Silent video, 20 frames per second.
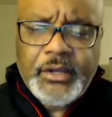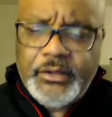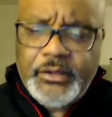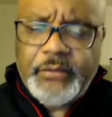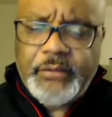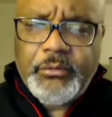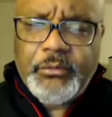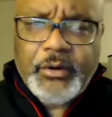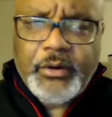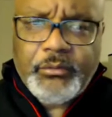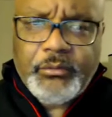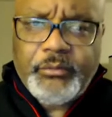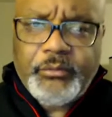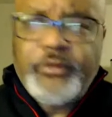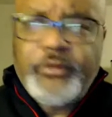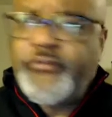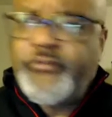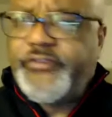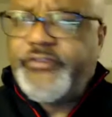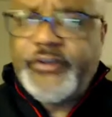that we're working with.
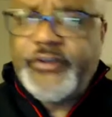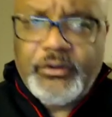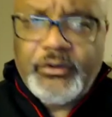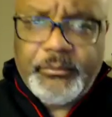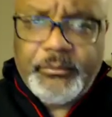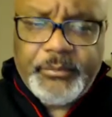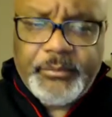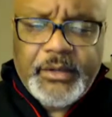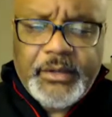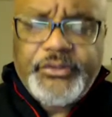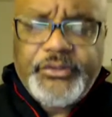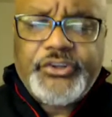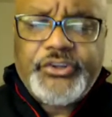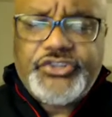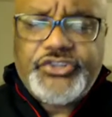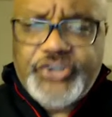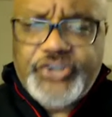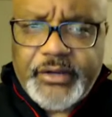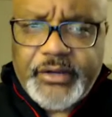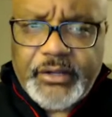We'll film the
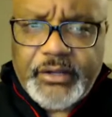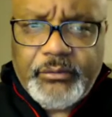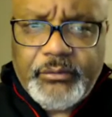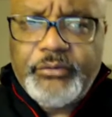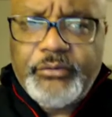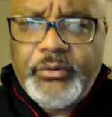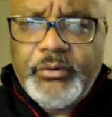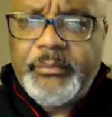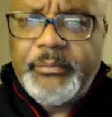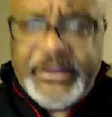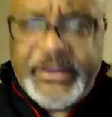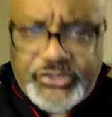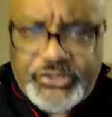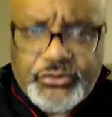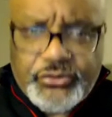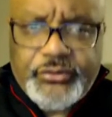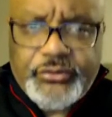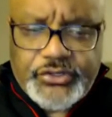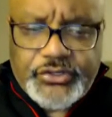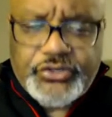journey. We'll make
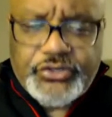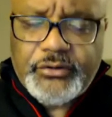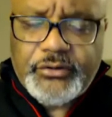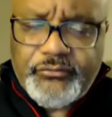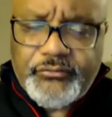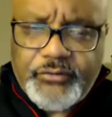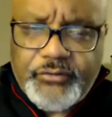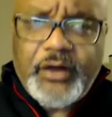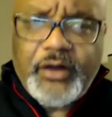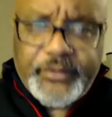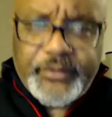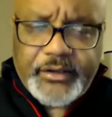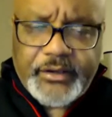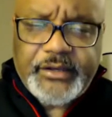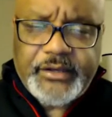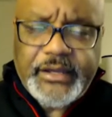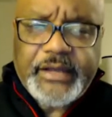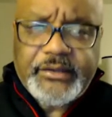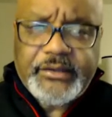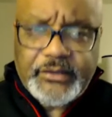sure that you're involved and
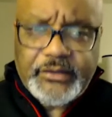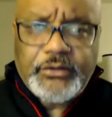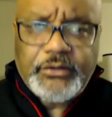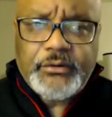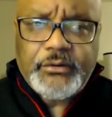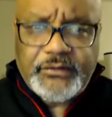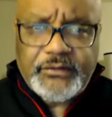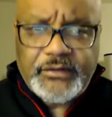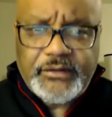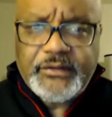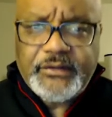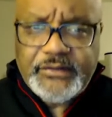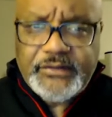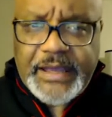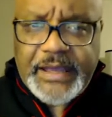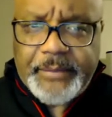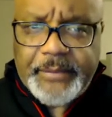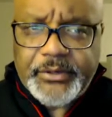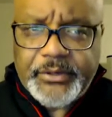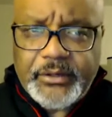connected and you can see this
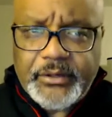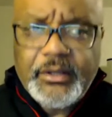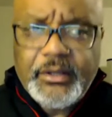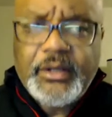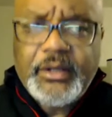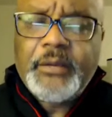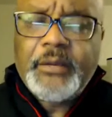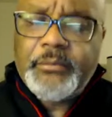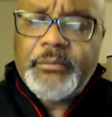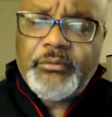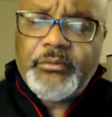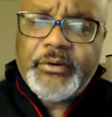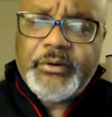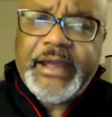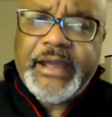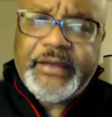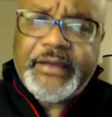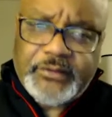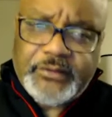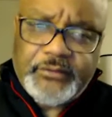happening. But we're
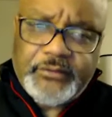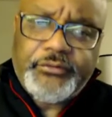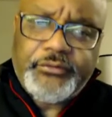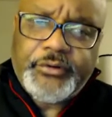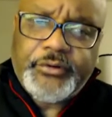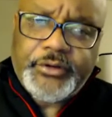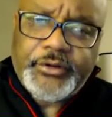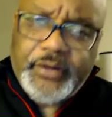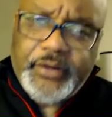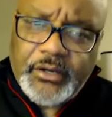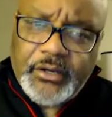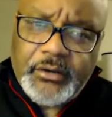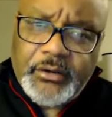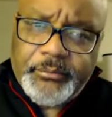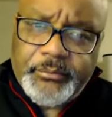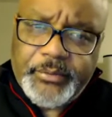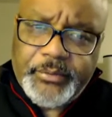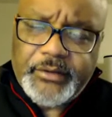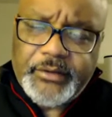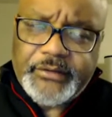asking for your help
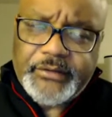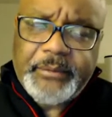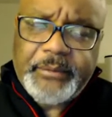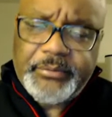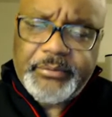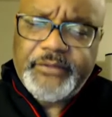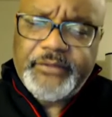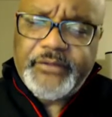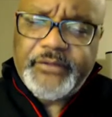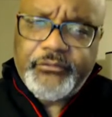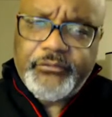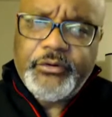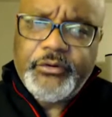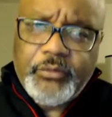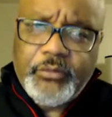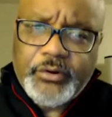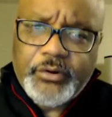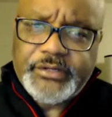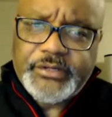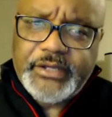because I believe that if we
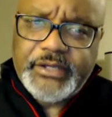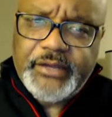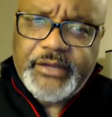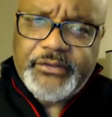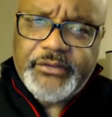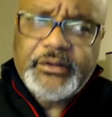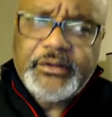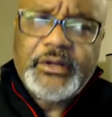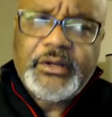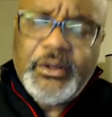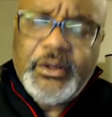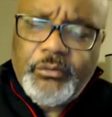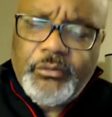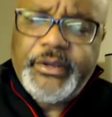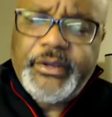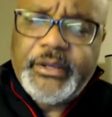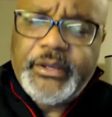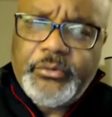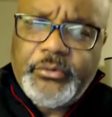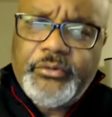work together, we
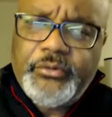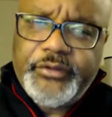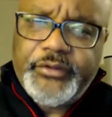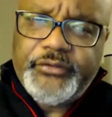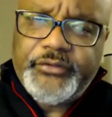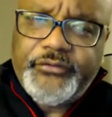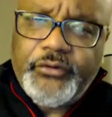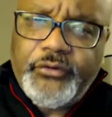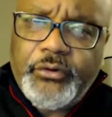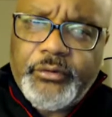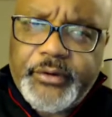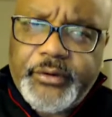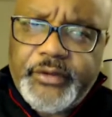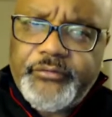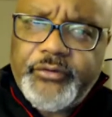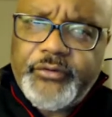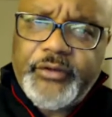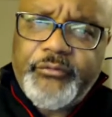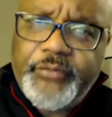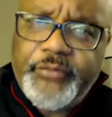can move this forward. If
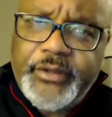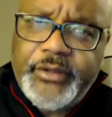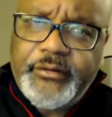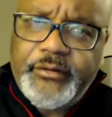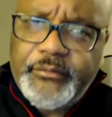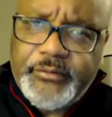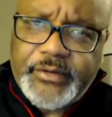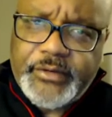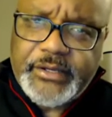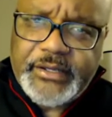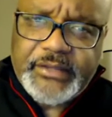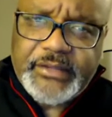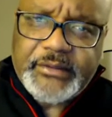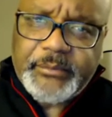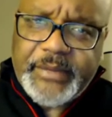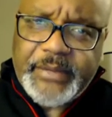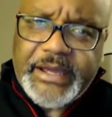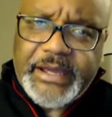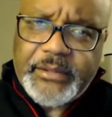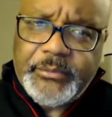we could get the
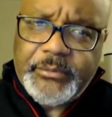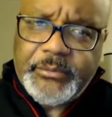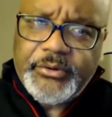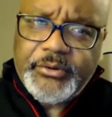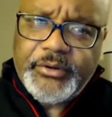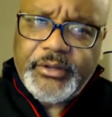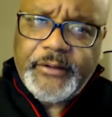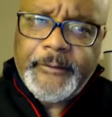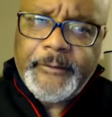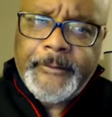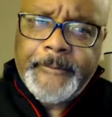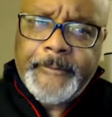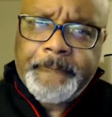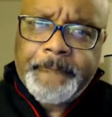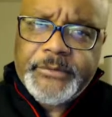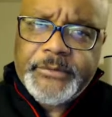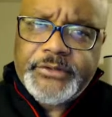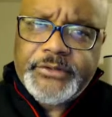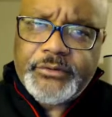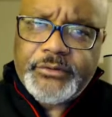Black community
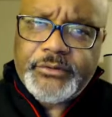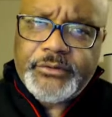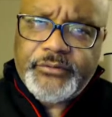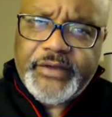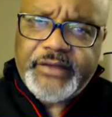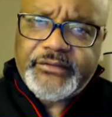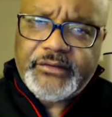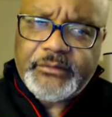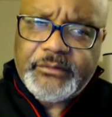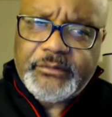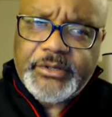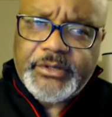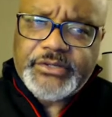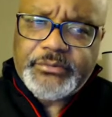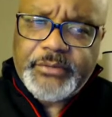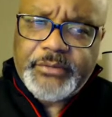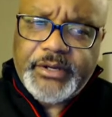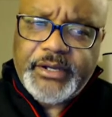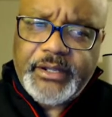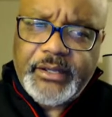to invest as much
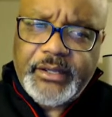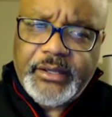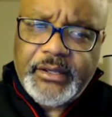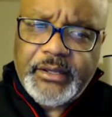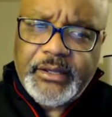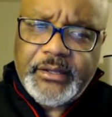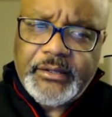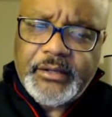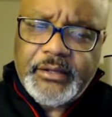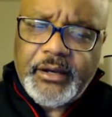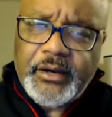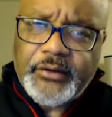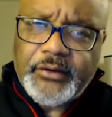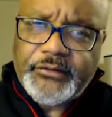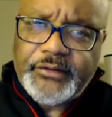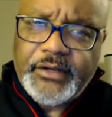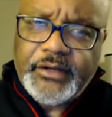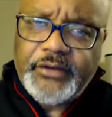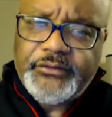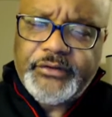money in
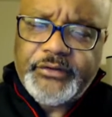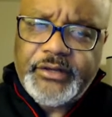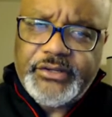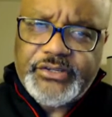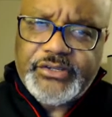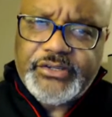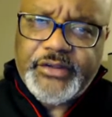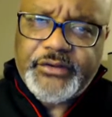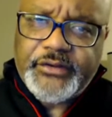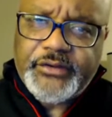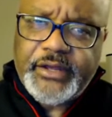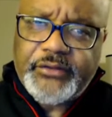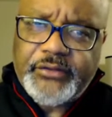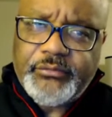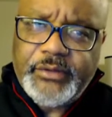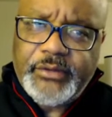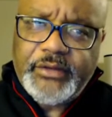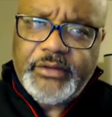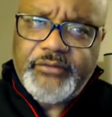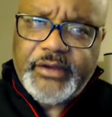ourselves and each other as
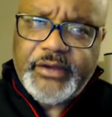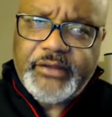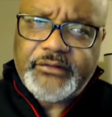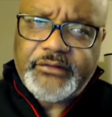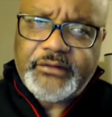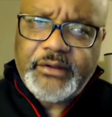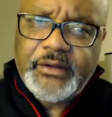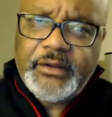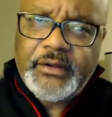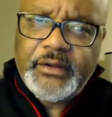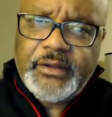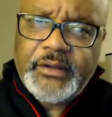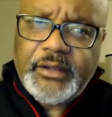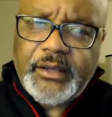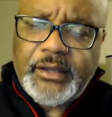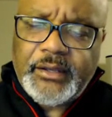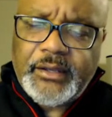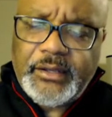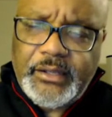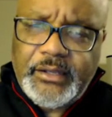we invest
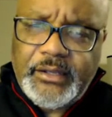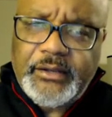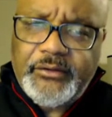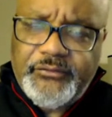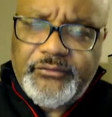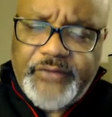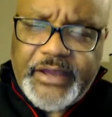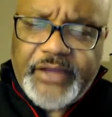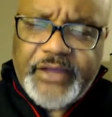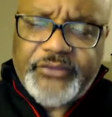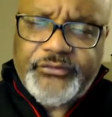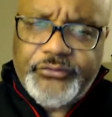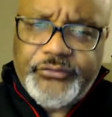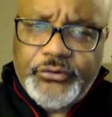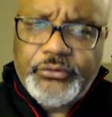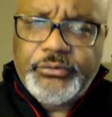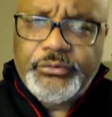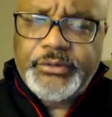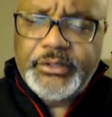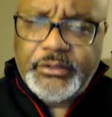in eating fast
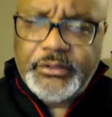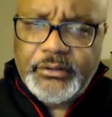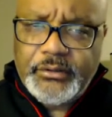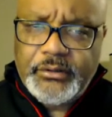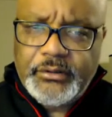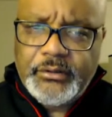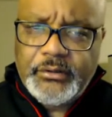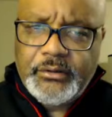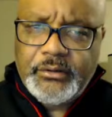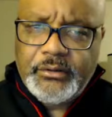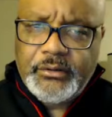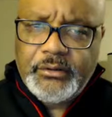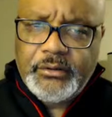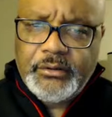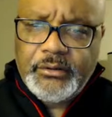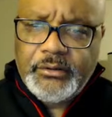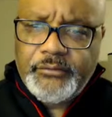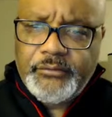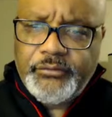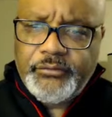food,
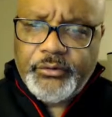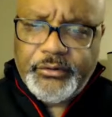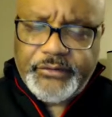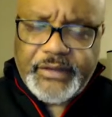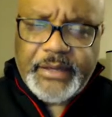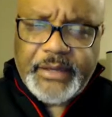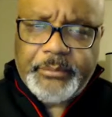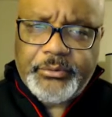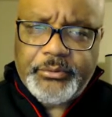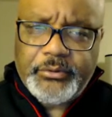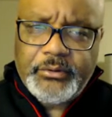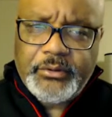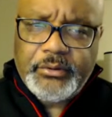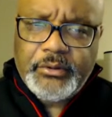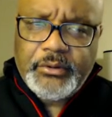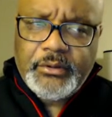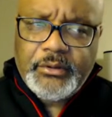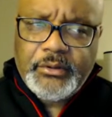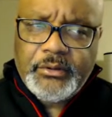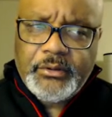for example,
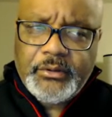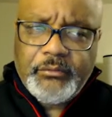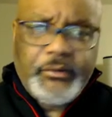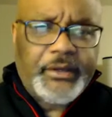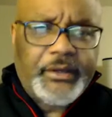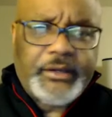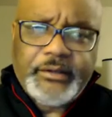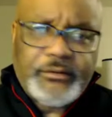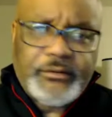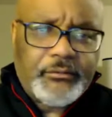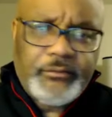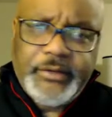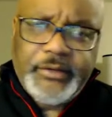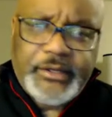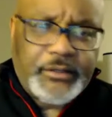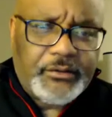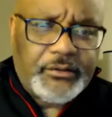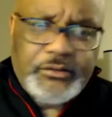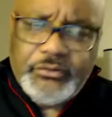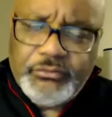we
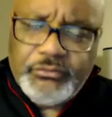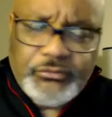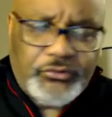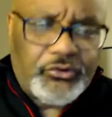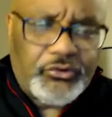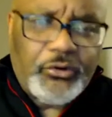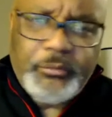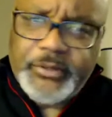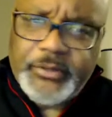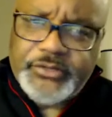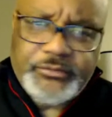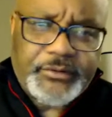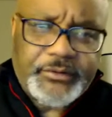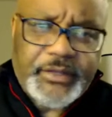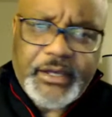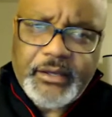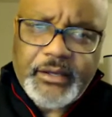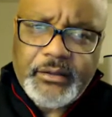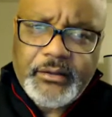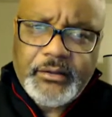could do so much with
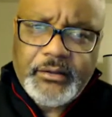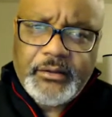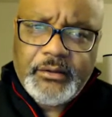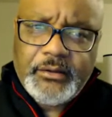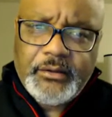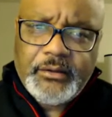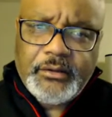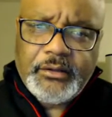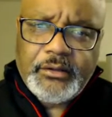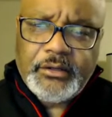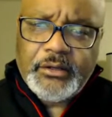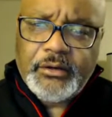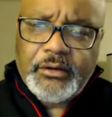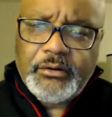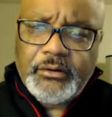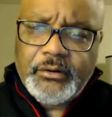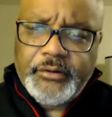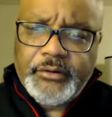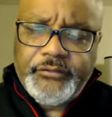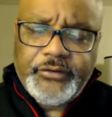that. You
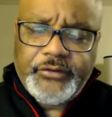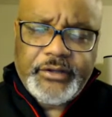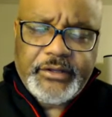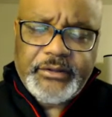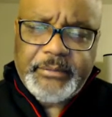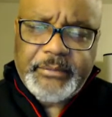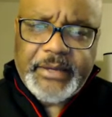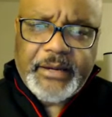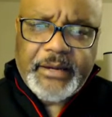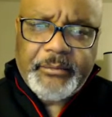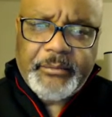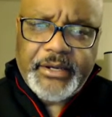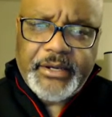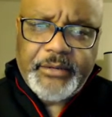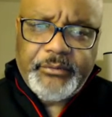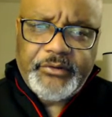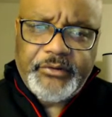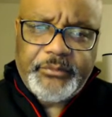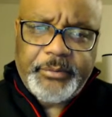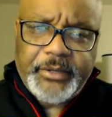know, or if you look at the amount of money
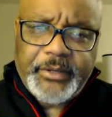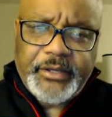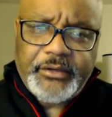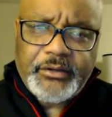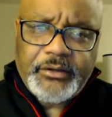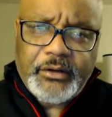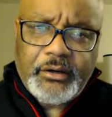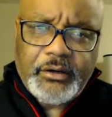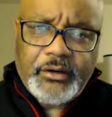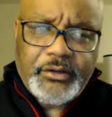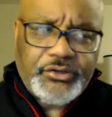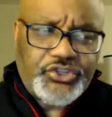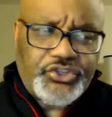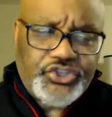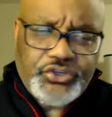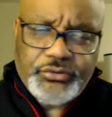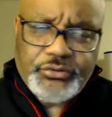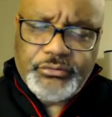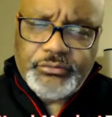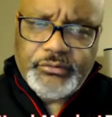we spend on
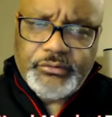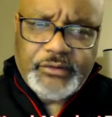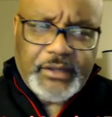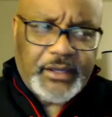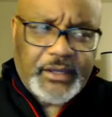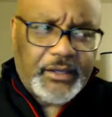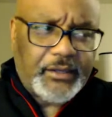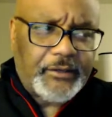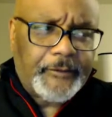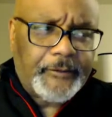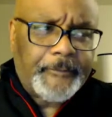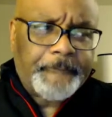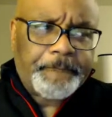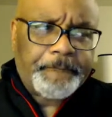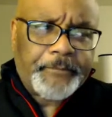shoes and